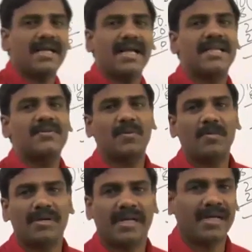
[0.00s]
that x
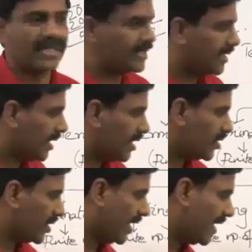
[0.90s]
from 10x,
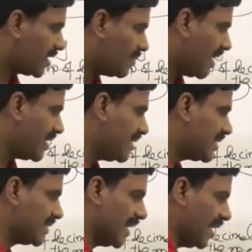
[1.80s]
so 10x minus
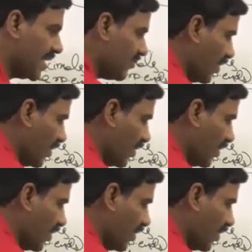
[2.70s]
x, 9x